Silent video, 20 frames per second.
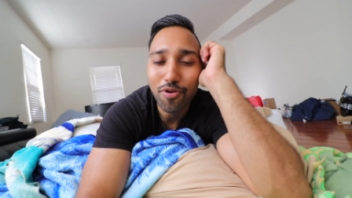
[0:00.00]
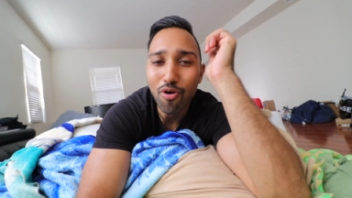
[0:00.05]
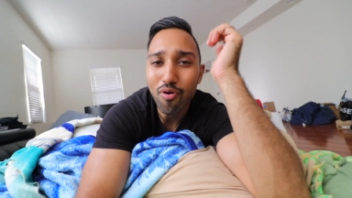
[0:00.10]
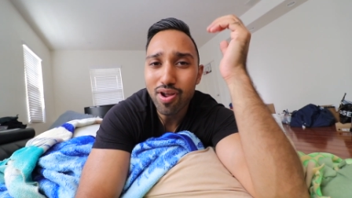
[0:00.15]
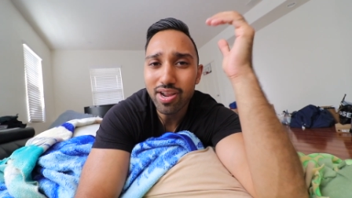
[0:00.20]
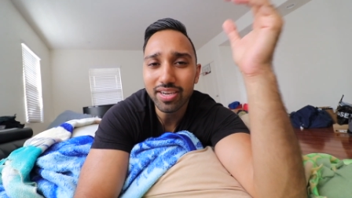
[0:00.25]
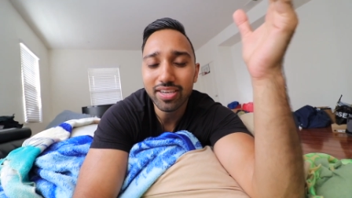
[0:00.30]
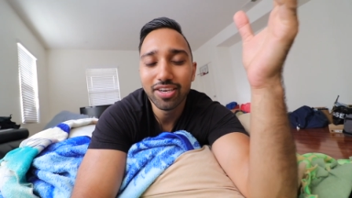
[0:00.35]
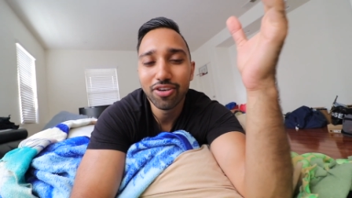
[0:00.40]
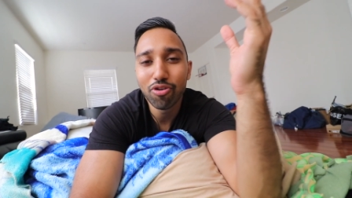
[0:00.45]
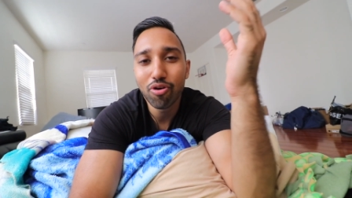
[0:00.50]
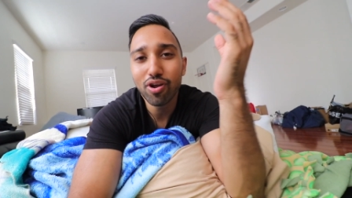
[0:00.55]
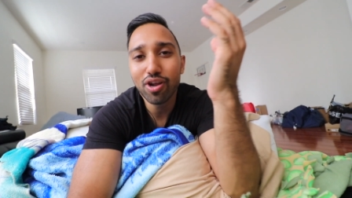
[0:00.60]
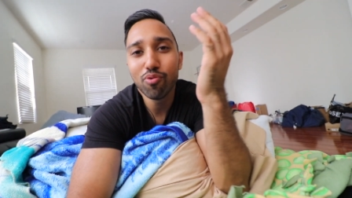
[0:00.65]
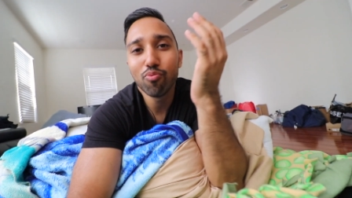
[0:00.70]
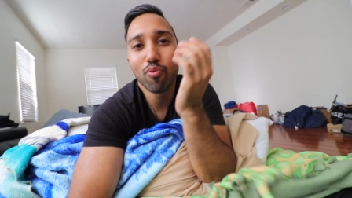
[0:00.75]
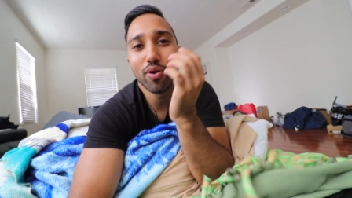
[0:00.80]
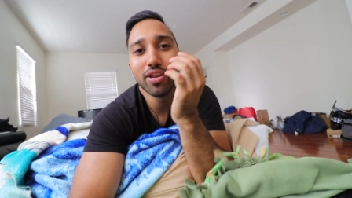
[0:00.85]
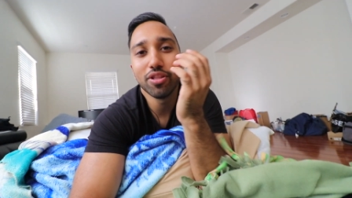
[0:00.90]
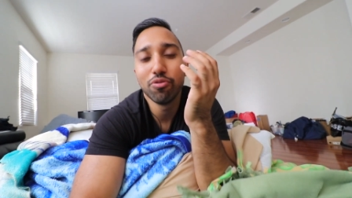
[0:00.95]
knowing
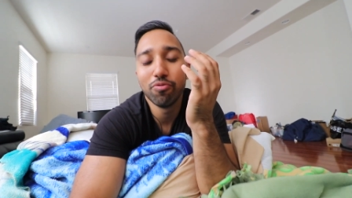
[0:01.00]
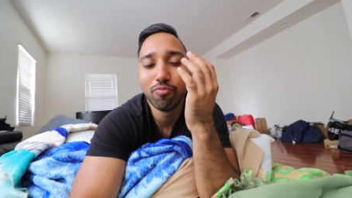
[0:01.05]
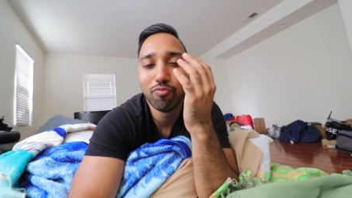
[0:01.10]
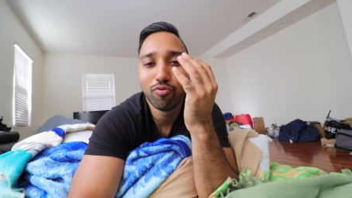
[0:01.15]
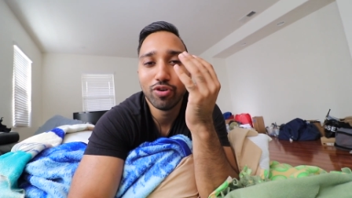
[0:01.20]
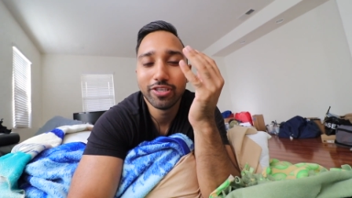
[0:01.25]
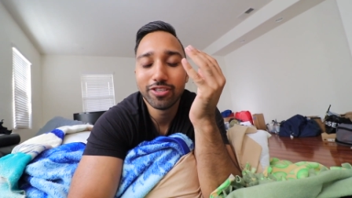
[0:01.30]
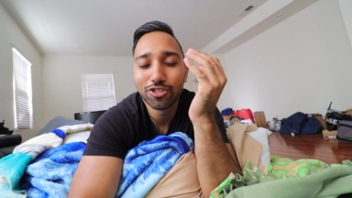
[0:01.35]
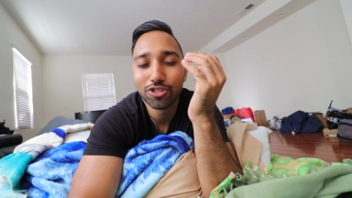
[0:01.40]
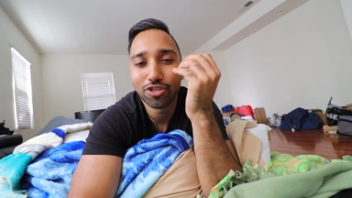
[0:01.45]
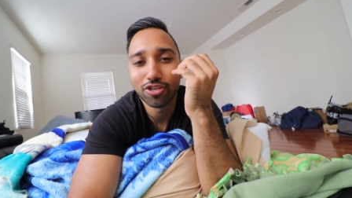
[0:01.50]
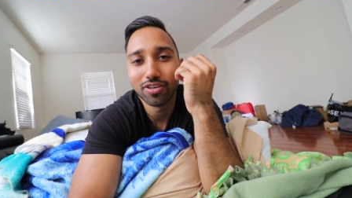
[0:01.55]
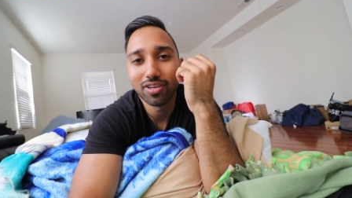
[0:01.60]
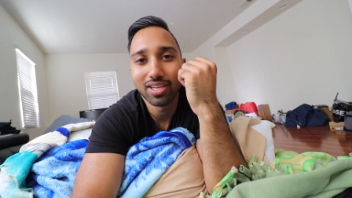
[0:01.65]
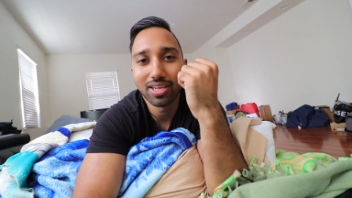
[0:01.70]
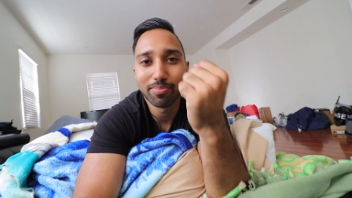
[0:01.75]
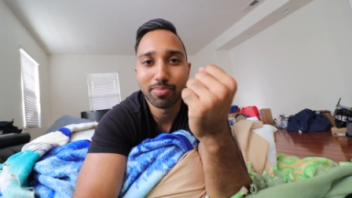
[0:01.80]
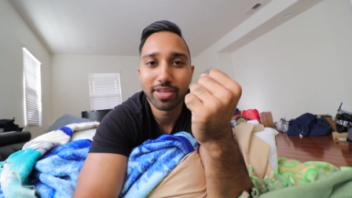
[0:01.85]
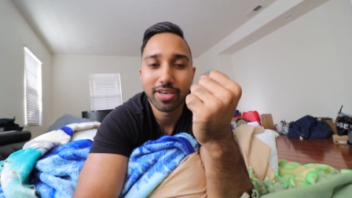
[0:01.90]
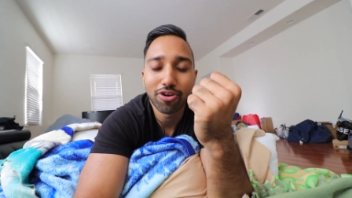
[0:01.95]
knowing when you've reached your
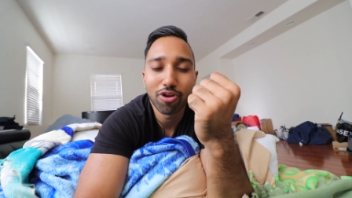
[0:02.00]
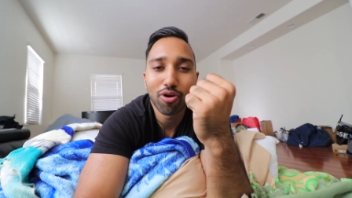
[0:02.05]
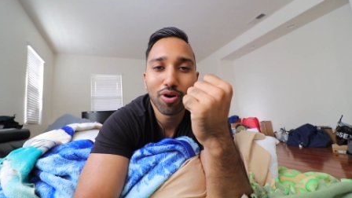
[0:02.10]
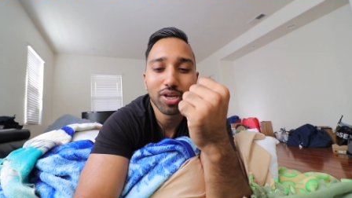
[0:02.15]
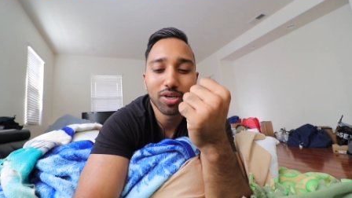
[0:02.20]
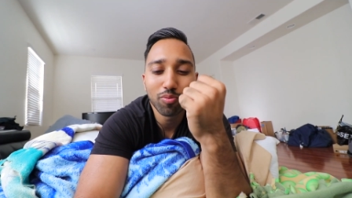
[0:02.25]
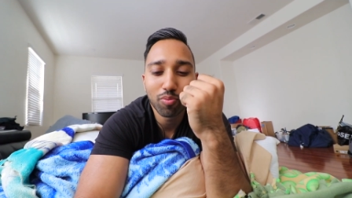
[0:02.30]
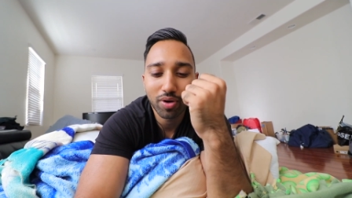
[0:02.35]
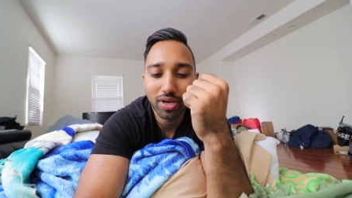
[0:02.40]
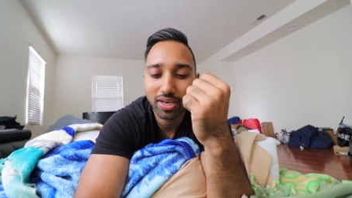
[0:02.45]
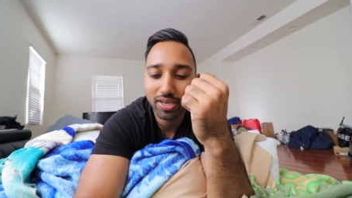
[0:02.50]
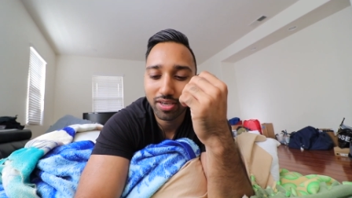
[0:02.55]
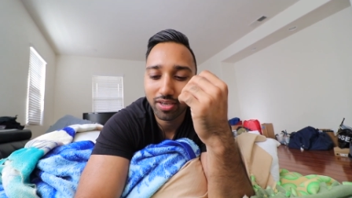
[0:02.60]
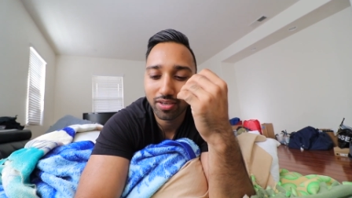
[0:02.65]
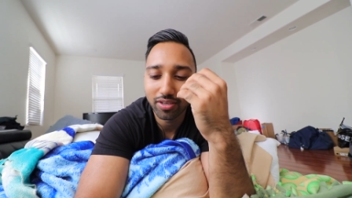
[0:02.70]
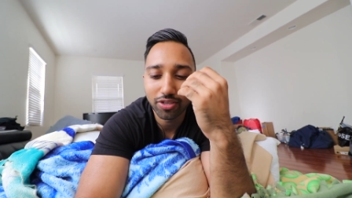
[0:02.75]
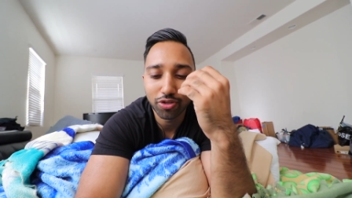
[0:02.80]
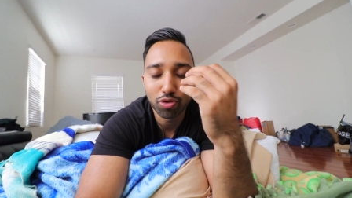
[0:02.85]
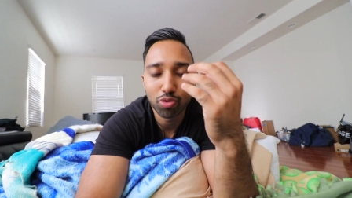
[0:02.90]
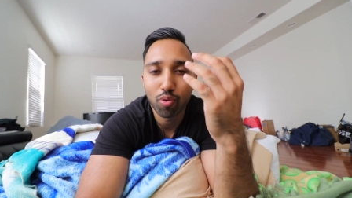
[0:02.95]
limit, knowing when
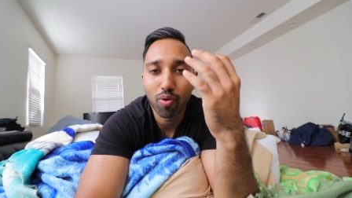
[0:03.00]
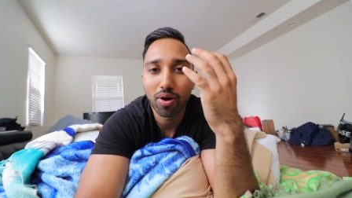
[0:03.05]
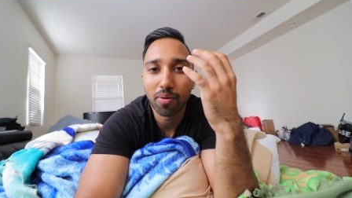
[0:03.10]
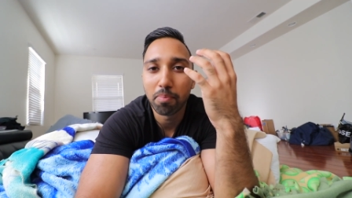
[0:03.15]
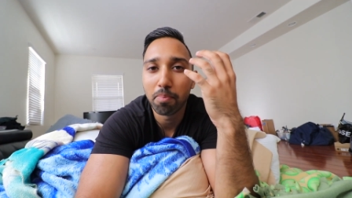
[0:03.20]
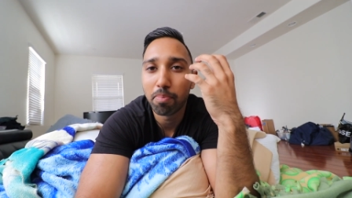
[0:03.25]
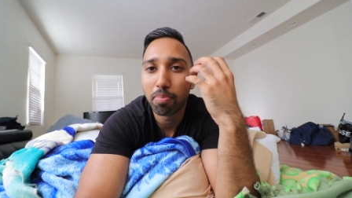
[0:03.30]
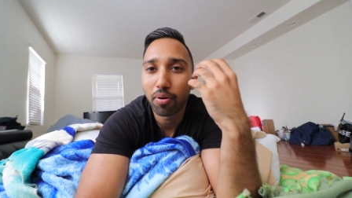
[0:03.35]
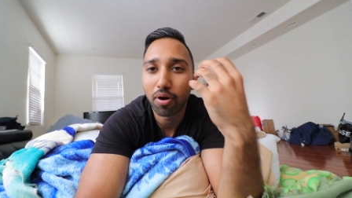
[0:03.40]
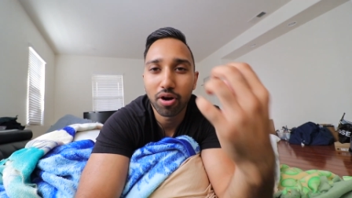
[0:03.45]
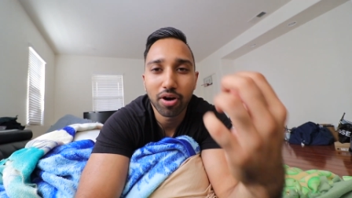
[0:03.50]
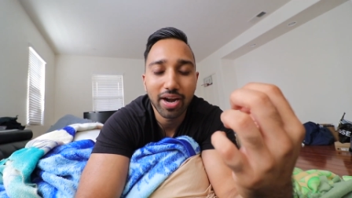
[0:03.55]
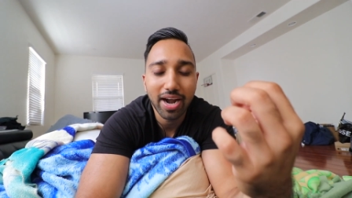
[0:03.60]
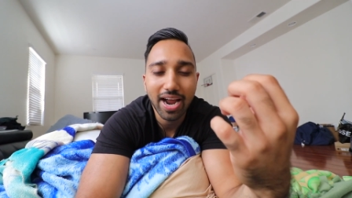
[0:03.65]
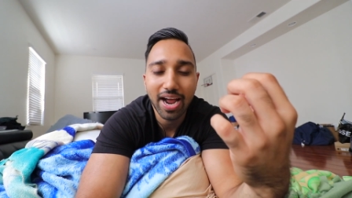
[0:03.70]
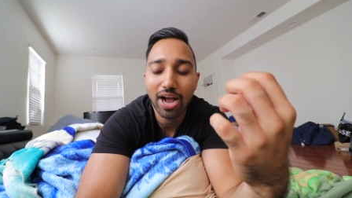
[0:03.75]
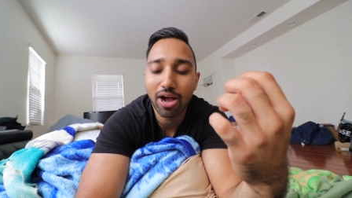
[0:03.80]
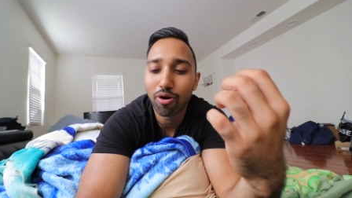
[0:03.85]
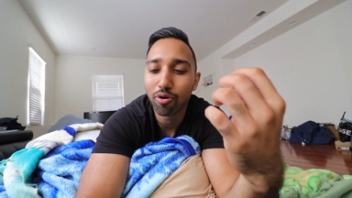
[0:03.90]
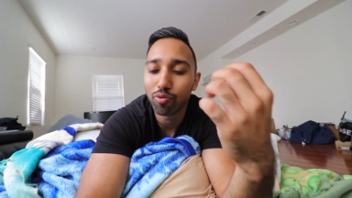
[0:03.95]
you are burnt
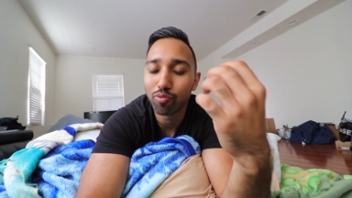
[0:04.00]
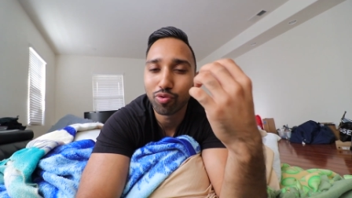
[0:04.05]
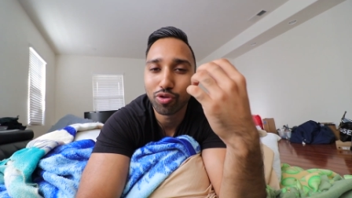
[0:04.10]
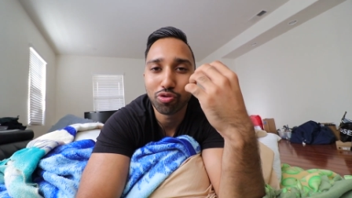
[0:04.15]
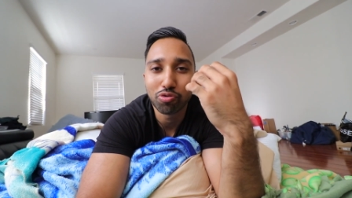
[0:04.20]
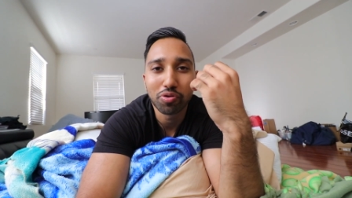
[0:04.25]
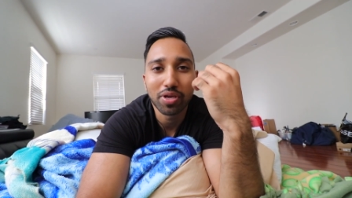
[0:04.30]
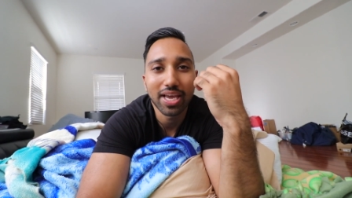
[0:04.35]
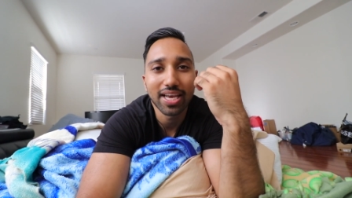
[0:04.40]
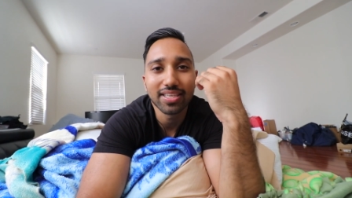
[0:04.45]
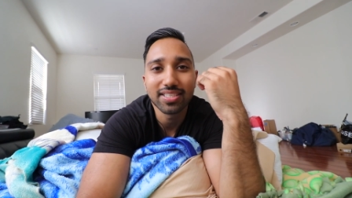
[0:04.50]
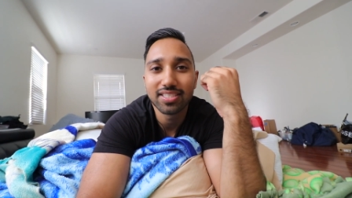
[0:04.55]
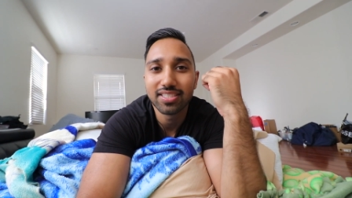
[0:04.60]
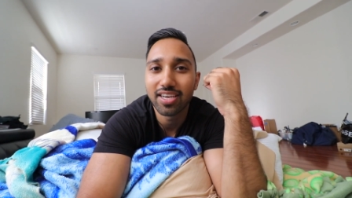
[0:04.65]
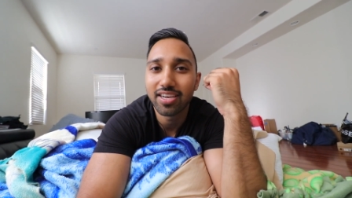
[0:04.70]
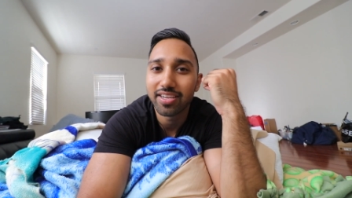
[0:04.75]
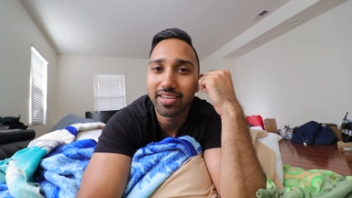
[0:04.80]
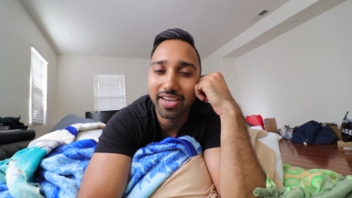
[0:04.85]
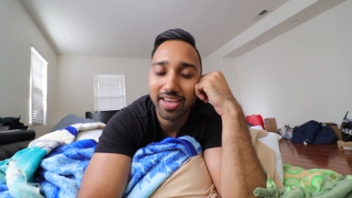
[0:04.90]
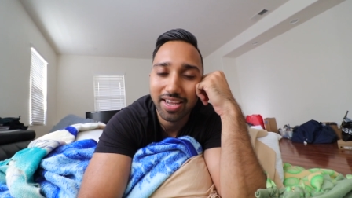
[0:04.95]
out, when you can't
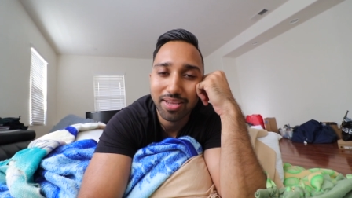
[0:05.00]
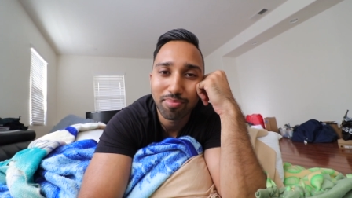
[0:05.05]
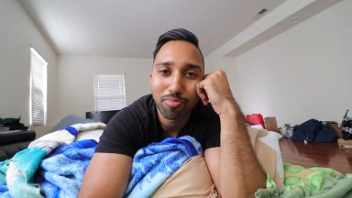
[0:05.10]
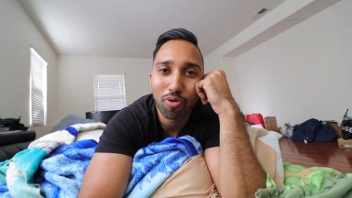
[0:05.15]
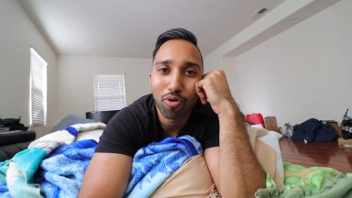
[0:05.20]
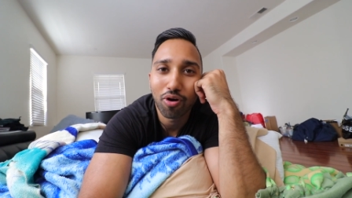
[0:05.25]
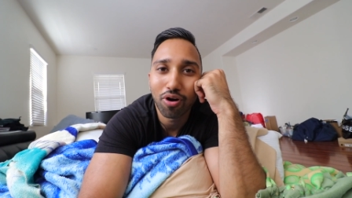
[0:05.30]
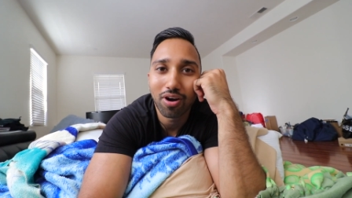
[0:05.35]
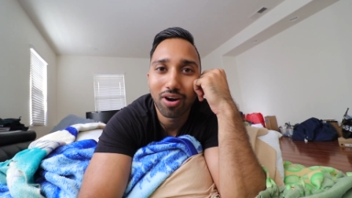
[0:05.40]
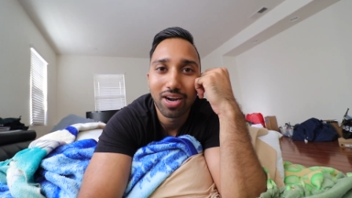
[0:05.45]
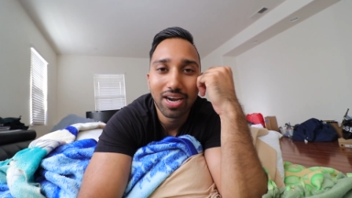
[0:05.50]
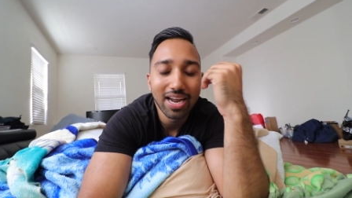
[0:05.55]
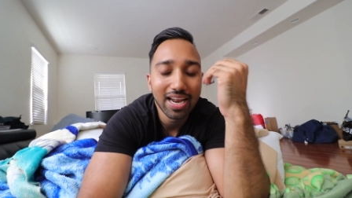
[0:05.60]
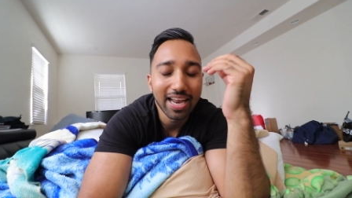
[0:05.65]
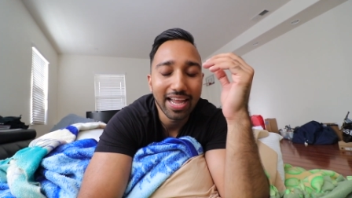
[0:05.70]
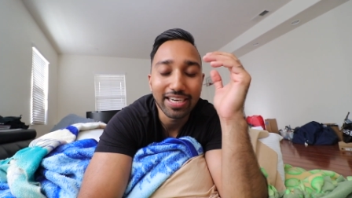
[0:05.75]
study anymore.